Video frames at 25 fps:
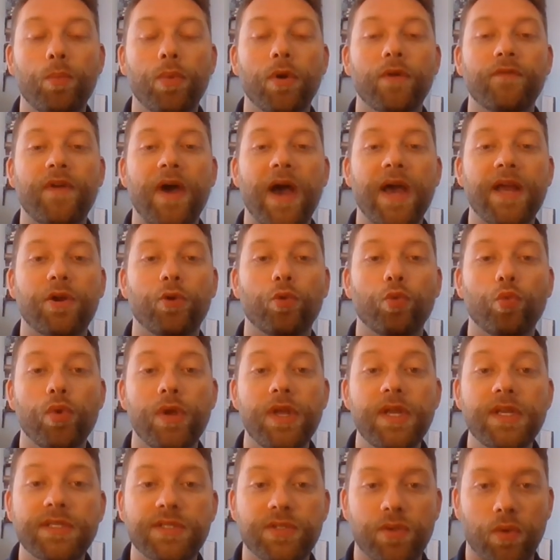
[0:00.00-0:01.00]
Provide a
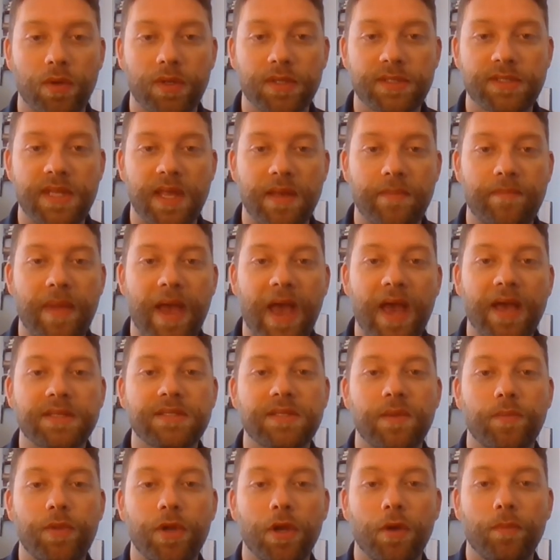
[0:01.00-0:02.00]
resource that
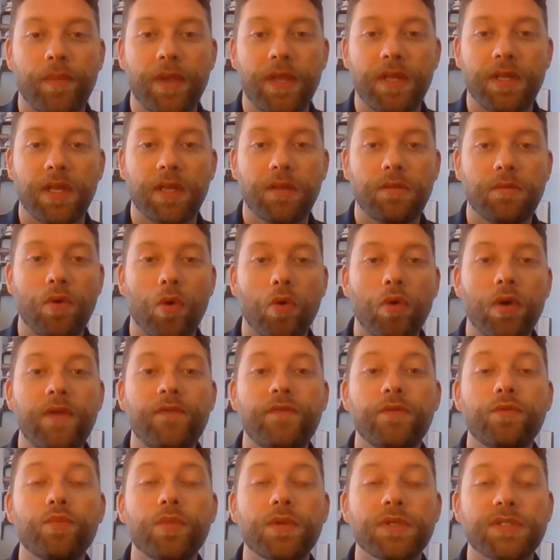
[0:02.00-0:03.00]
backs up your opinion, or
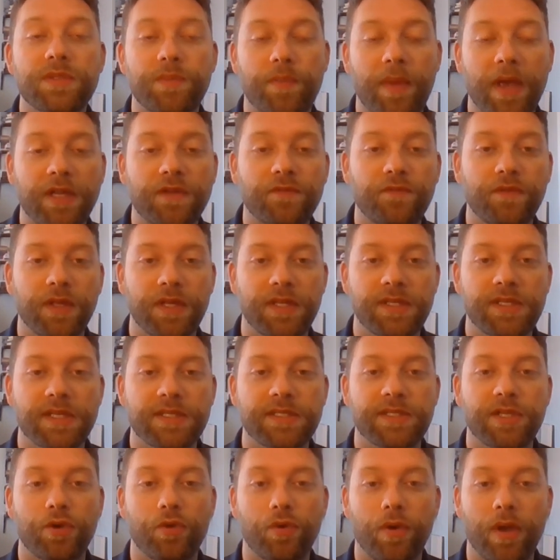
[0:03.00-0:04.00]
even respectfully
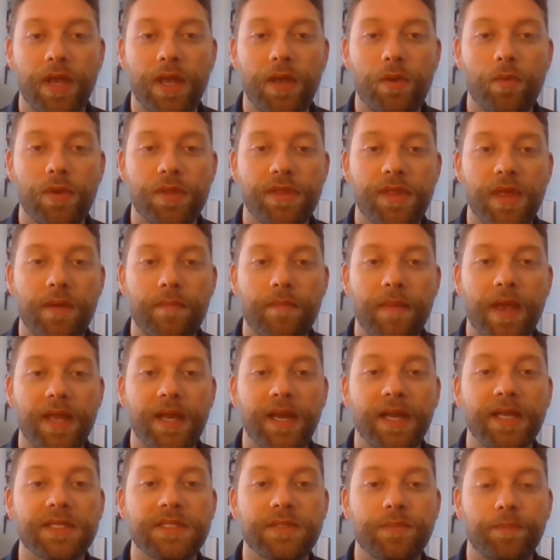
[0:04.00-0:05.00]
disagree with them
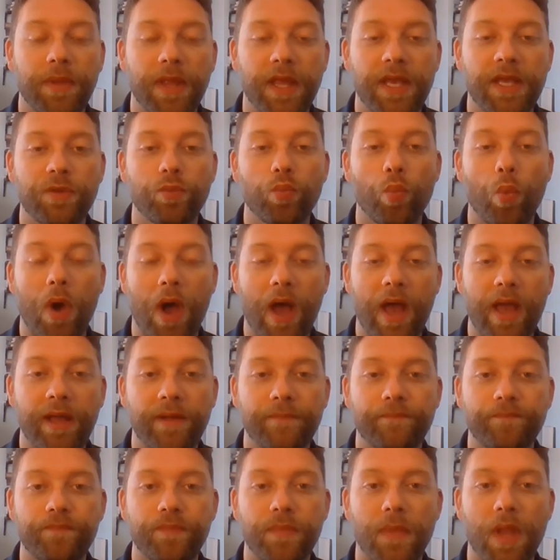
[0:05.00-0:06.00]
and explain
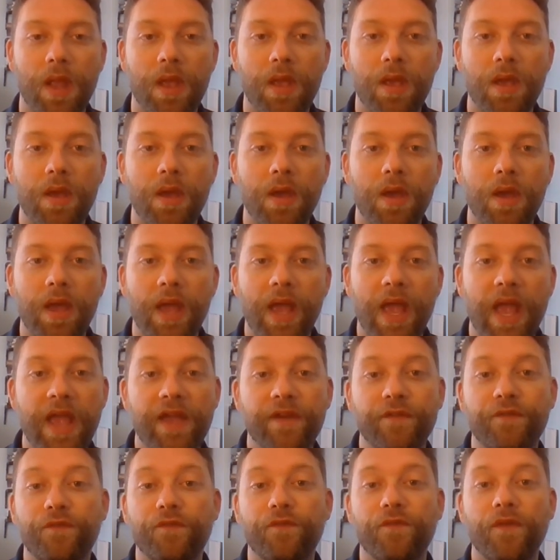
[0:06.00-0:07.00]
why.
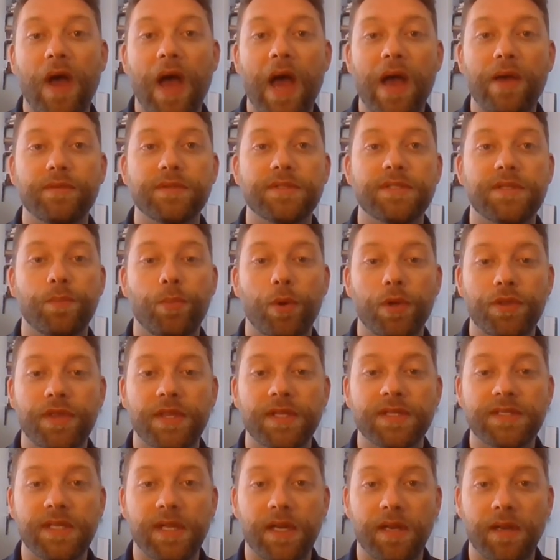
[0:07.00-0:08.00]
If I was to put
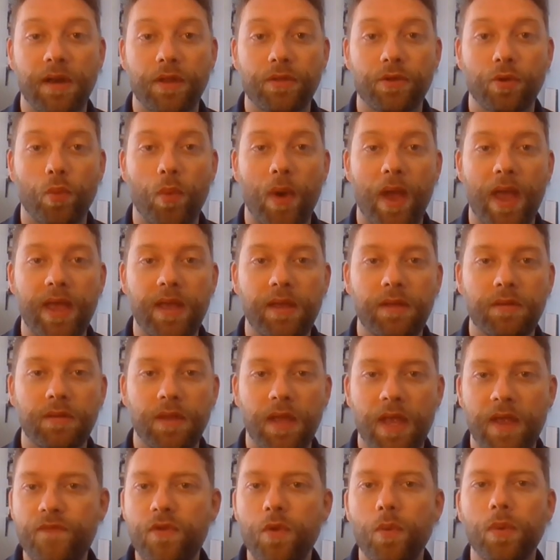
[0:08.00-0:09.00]
this in another way,
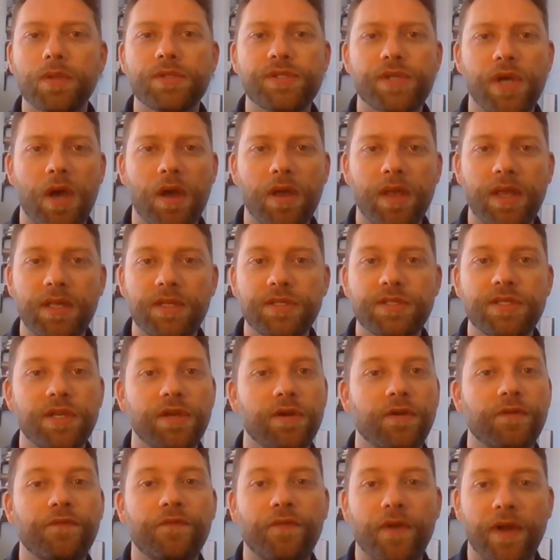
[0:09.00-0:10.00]
if you were talking to
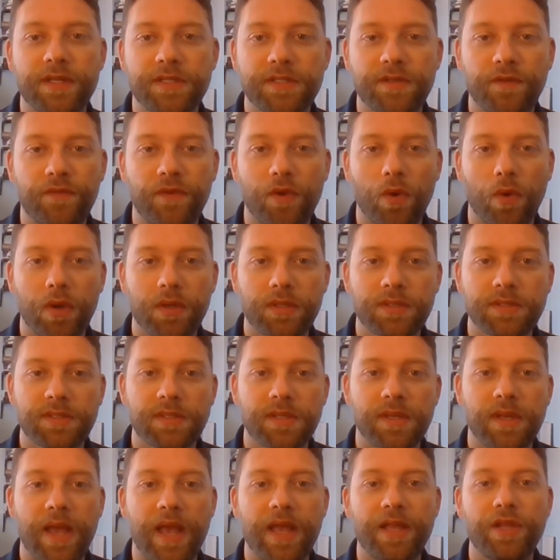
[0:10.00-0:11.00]
your friend of
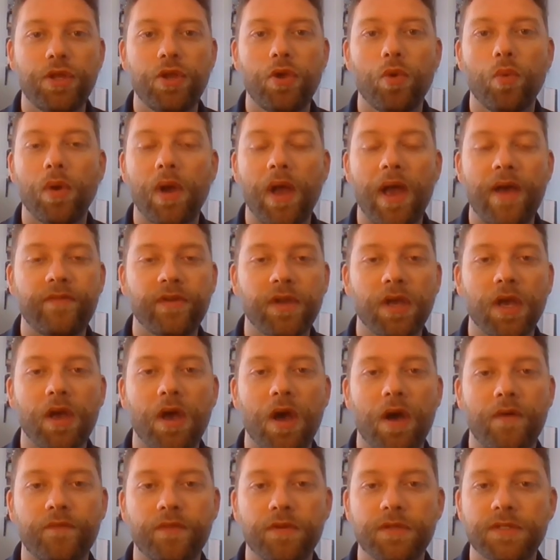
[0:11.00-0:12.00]
yours and you were having a
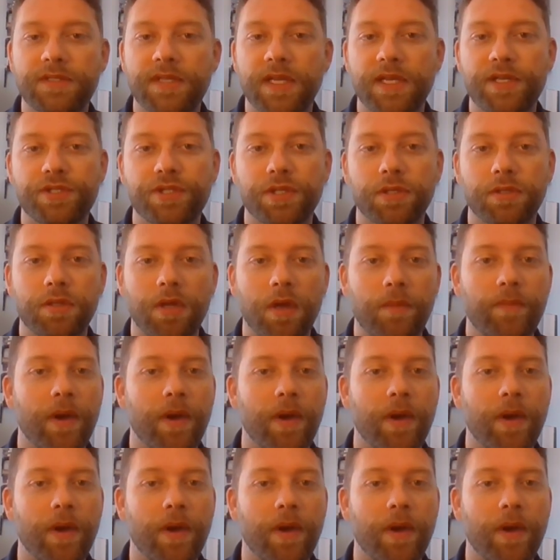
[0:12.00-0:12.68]
conversation